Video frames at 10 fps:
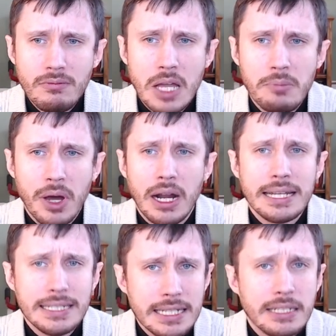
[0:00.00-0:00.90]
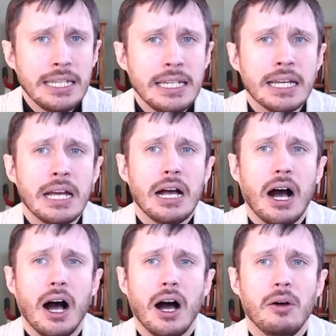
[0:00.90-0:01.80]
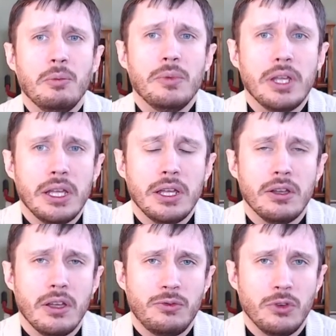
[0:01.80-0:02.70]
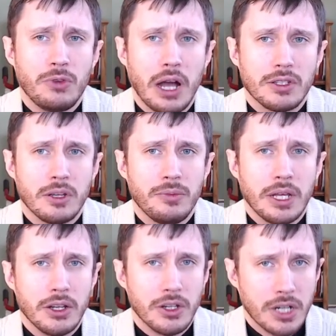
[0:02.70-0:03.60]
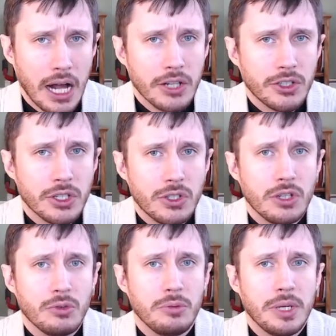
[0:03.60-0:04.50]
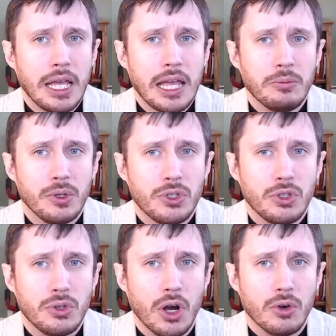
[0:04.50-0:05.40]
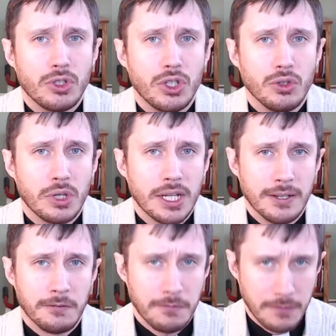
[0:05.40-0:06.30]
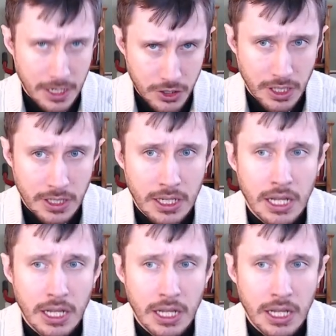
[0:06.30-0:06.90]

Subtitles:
But ideally, if you've got something on your conscience, you would be able to go to confession.